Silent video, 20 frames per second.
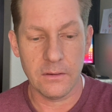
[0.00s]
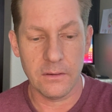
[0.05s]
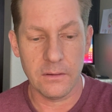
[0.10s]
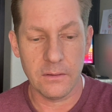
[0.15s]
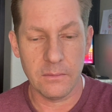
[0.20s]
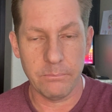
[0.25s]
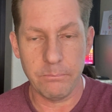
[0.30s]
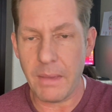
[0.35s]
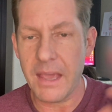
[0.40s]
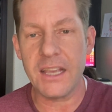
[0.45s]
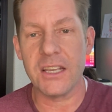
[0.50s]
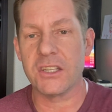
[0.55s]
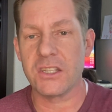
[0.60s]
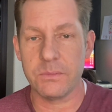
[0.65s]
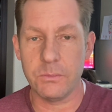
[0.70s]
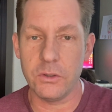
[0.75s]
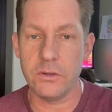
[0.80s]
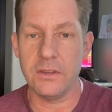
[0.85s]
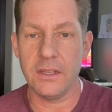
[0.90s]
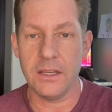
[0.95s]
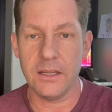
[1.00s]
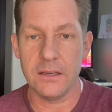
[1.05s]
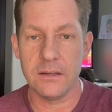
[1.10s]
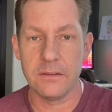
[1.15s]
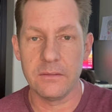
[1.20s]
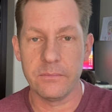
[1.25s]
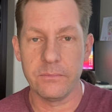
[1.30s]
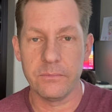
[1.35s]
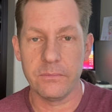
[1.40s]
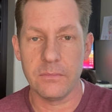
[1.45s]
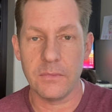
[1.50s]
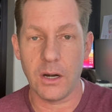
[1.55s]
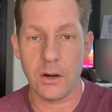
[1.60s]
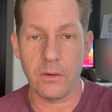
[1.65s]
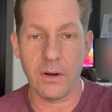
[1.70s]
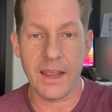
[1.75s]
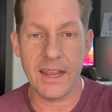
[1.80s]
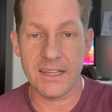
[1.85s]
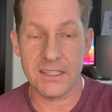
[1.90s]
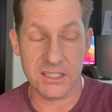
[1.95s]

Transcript: make a smoothie. All right.